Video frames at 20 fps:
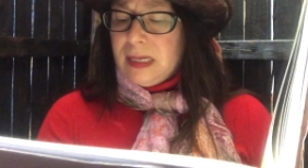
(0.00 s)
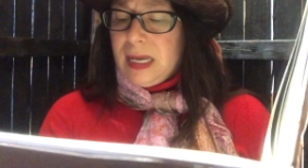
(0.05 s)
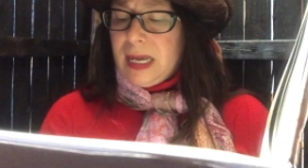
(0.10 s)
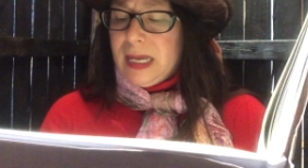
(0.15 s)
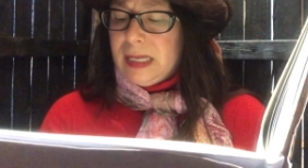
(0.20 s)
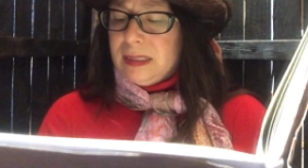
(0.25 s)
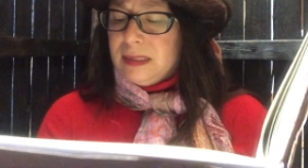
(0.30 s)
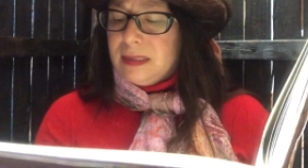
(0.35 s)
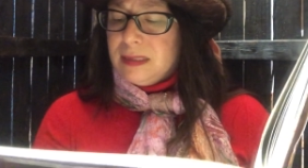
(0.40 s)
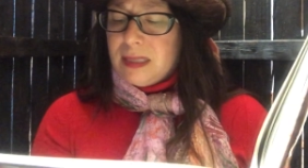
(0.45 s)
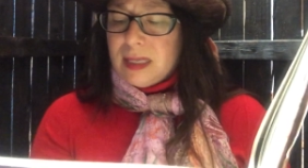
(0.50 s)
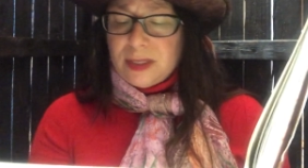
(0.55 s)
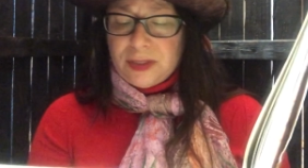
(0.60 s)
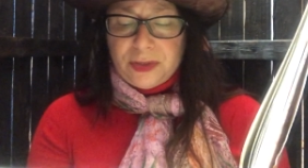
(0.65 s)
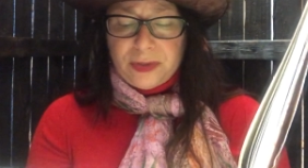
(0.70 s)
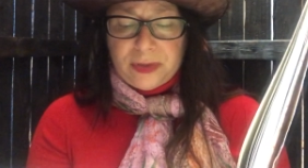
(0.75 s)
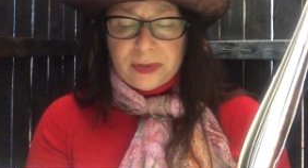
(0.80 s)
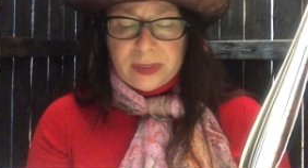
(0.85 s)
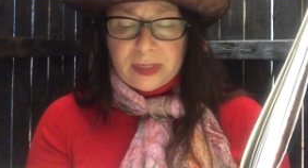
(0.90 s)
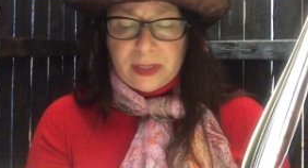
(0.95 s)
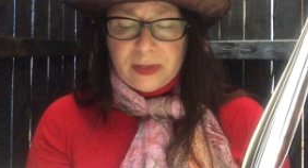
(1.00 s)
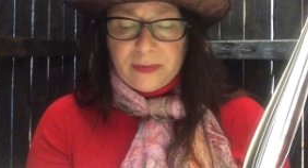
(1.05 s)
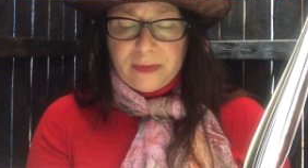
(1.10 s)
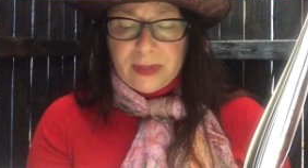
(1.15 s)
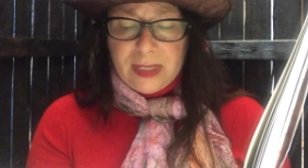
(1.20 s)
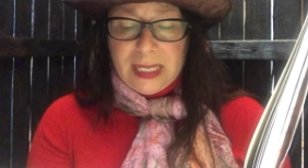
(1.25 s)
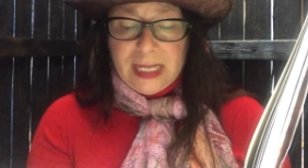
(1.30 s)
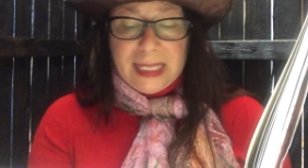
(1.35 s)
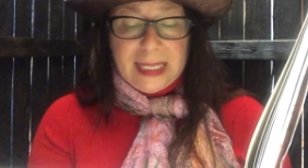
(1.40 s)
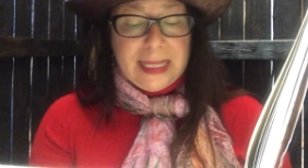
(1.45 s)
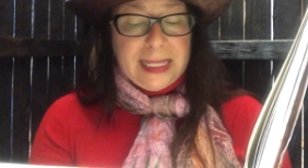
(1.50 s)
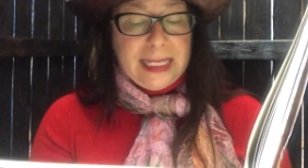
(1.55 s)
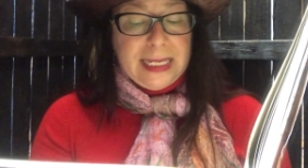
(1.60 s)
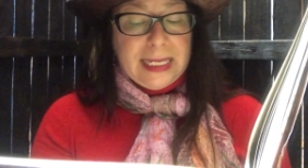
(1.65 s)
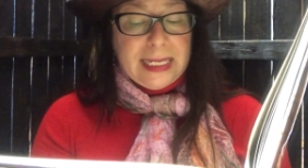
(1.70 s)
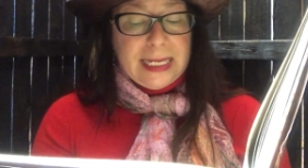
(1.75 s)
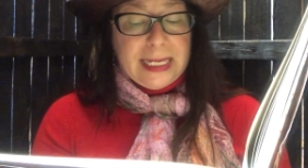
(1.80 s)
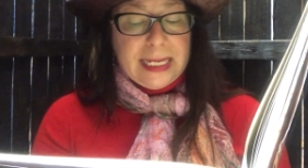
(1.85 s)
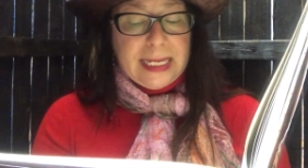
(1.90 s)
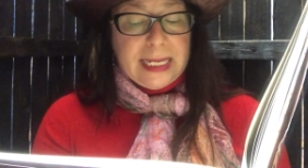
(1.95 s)
Alice thought to herself.
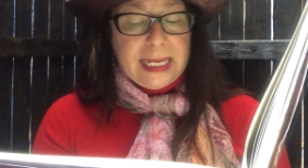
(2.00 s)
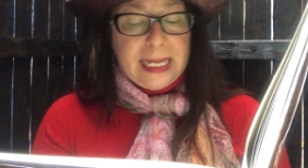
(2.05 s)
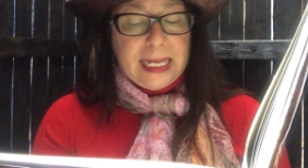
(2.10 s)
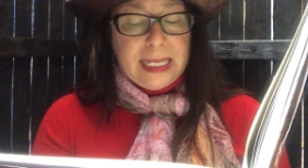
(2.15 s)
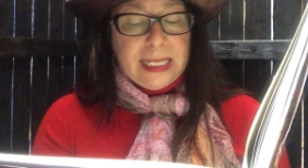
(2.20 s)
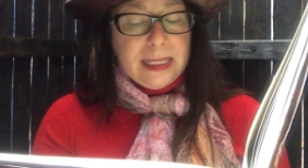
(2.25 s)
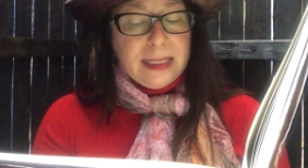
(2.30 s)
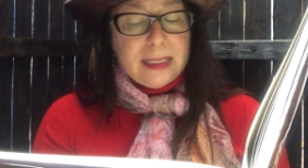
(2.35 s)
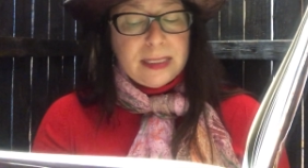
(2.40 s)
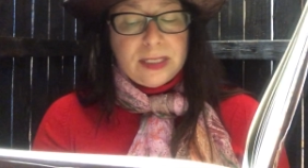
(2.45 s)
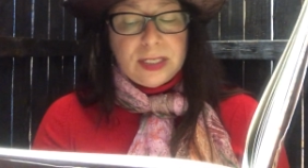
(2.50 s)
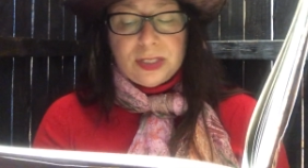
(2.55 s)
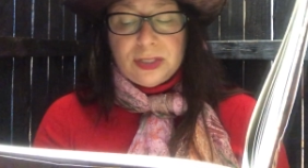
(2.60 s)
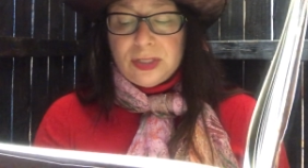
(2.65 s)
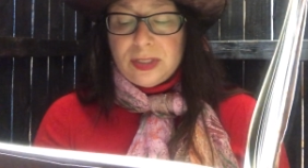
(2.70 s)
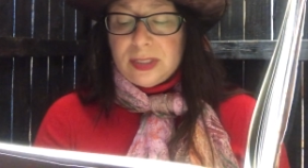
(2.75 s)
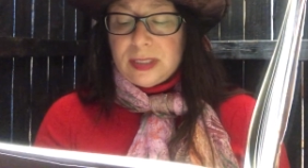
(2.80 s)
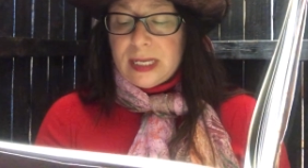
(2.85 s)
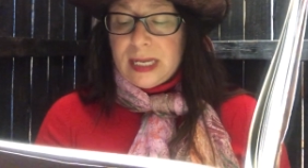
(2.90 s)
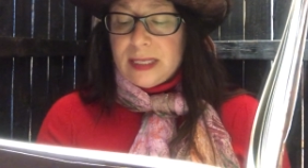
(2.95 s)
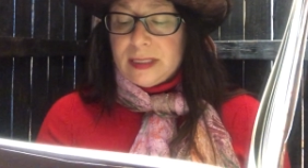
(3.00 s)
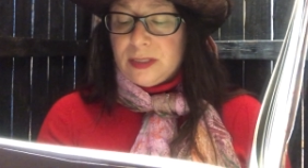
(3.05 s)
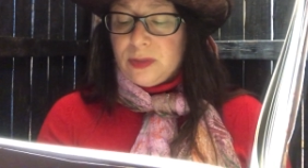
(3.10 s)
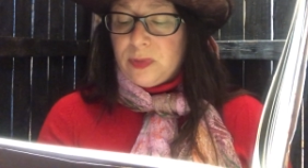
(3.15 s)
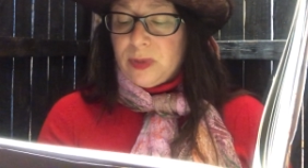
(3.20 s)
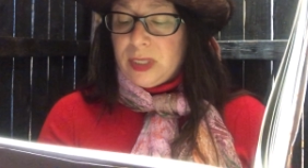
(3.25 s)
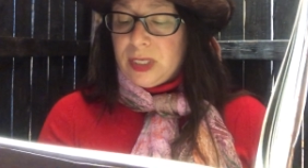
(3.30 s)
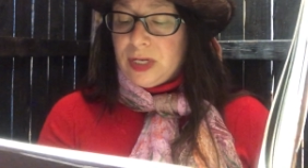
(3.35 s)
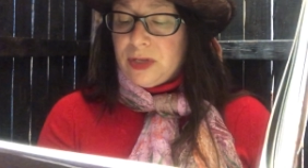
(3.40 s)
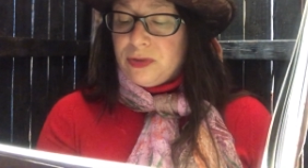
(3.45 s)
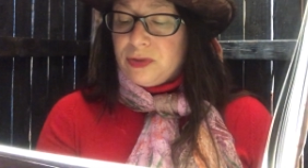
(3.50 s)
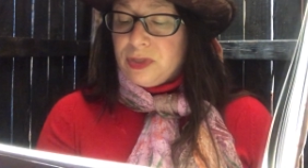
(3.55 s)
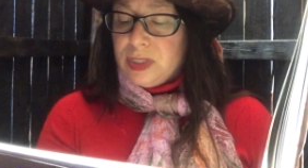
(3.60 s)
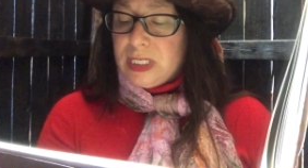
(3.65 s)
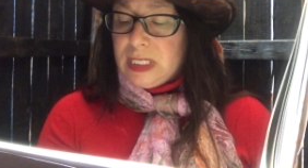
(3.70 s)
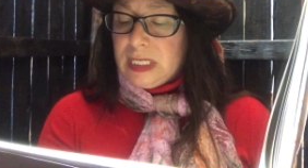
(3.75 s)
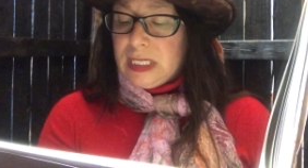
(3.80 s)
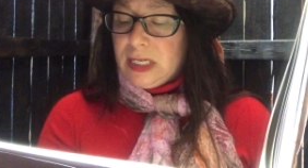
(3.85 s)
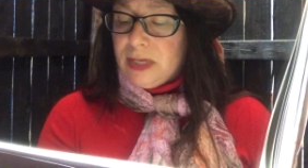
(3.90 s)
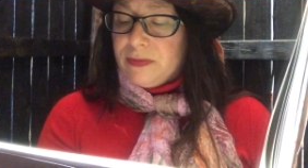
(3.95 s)
Thinking again, the Duchess asked with another
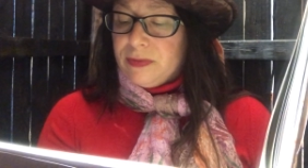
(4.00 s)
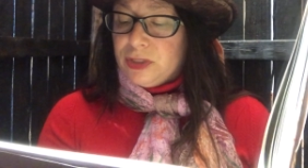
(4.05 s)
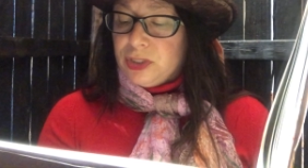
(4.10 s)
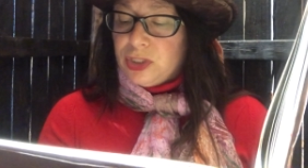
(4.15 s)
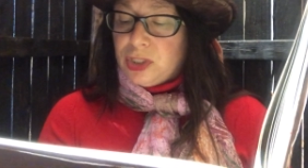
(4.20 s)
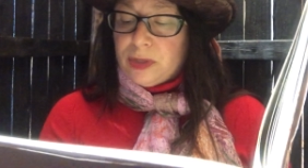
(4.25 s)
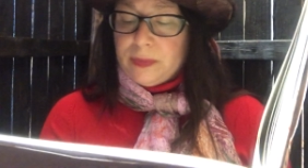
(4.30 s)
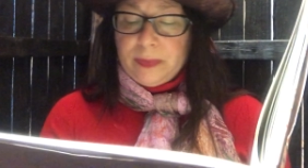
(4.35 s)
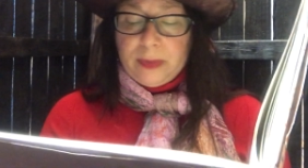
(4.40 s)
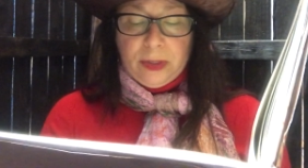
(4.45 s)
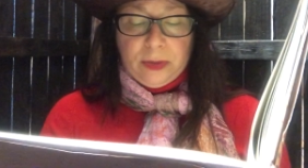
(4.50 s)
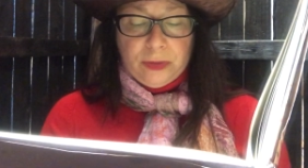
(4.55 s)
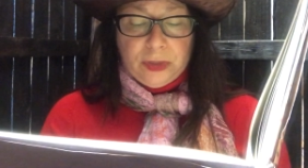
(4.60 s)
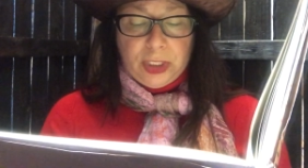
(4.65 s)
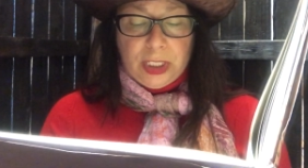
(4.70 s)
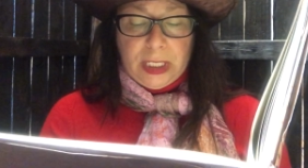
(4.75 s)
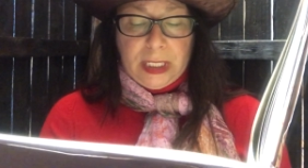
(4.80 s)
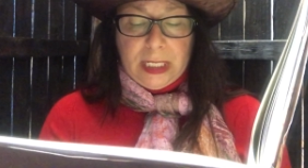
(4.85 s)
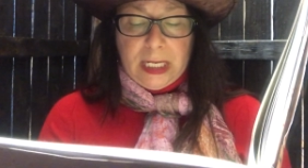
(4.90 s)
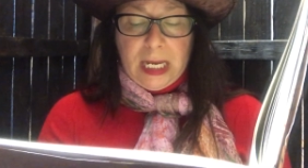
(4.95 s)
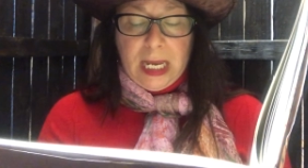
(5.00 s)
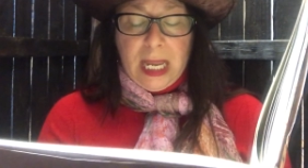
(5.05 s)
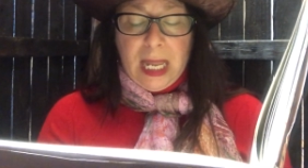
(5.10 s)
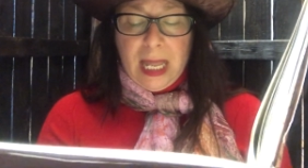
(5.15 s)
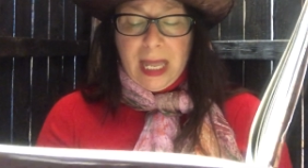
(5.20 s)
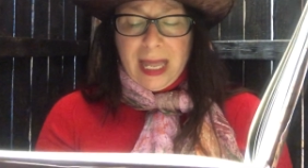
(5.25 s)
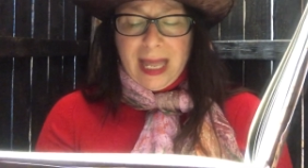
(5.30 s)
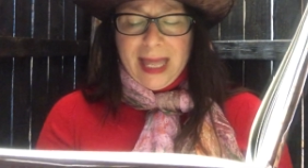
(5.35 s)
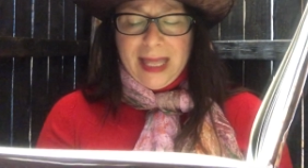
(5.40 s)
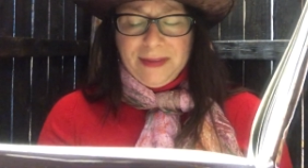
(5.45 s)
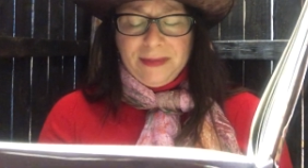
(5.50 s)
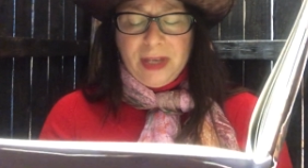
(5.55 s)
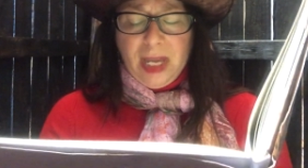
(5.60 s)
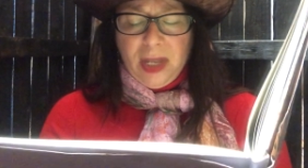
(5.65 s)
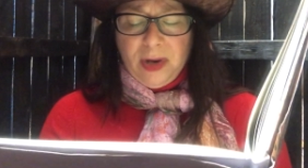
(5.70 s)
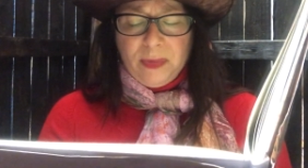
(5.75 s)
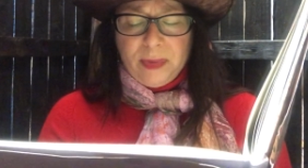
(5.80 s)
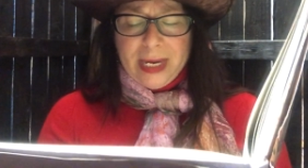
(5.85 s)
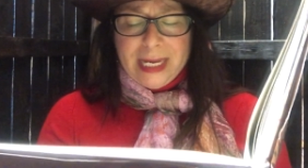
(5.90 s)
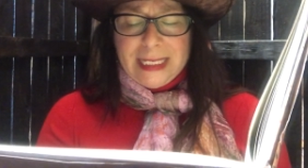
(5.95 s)
dig of her sharp little chin. I've got
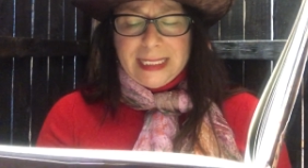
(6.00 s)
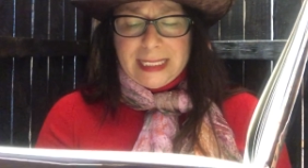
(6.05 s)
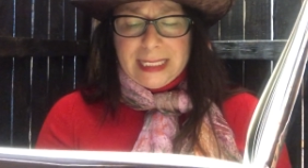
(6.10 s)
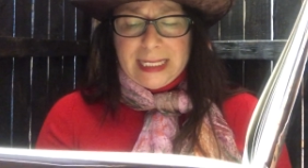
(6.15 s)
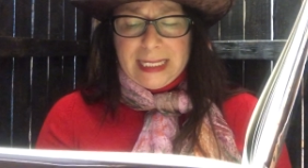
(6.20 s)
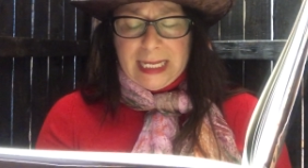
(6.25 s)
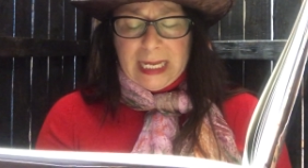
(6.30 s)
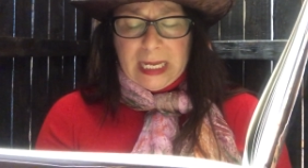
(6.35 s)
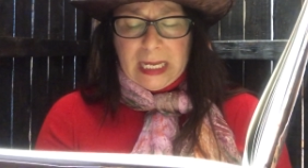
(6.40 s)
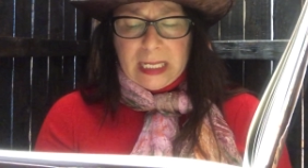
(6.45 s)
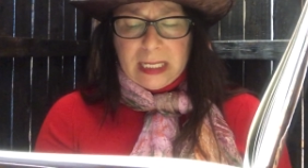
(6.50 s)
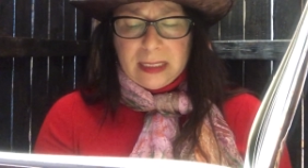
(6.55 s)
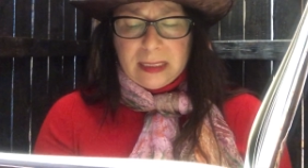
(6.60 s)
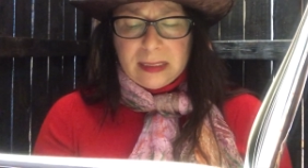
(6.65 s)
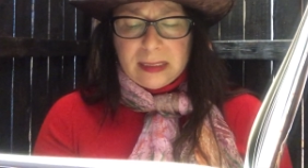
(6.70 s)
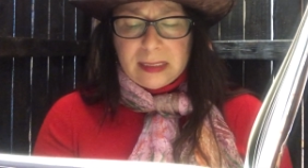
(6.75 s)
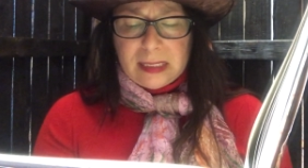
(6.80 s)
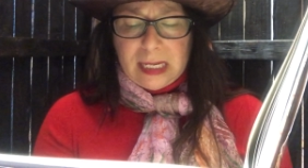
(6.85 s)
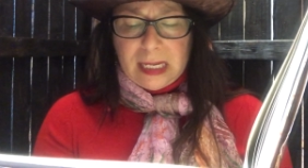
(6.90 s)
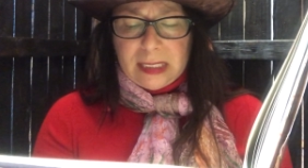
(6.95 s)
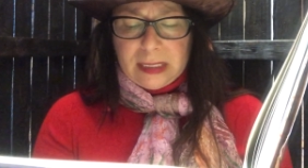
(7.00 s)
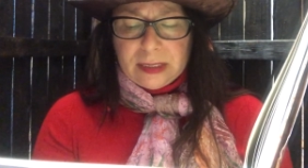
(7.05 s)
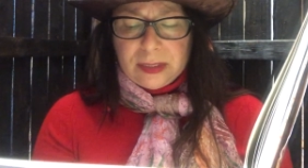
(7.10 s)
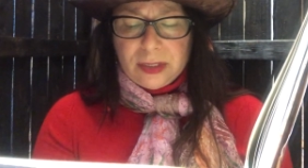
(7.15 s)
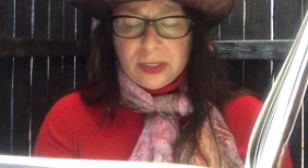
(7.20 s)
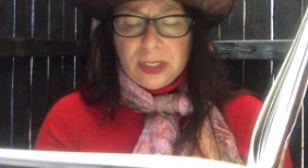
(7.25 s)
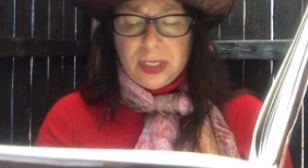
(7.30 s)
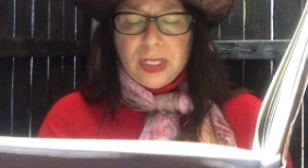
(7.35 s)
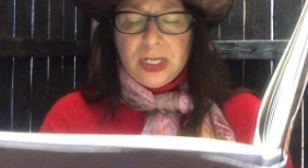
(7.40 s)
a right to think, said Alice.